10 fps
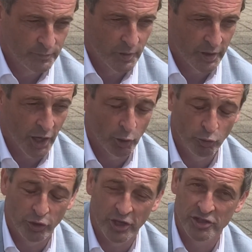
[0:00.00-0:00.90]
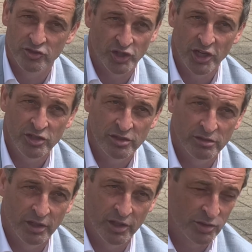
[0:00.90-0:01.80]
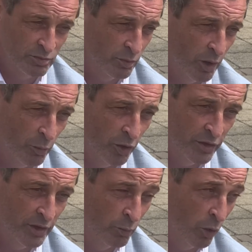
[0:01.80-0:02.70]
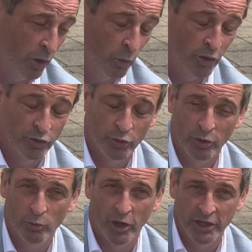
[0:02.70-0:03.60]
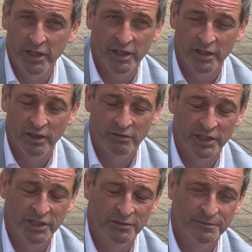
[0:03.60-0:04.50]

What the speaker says: outlook hasn't changed, and it's what I want and what I want to and what I need to deliver here.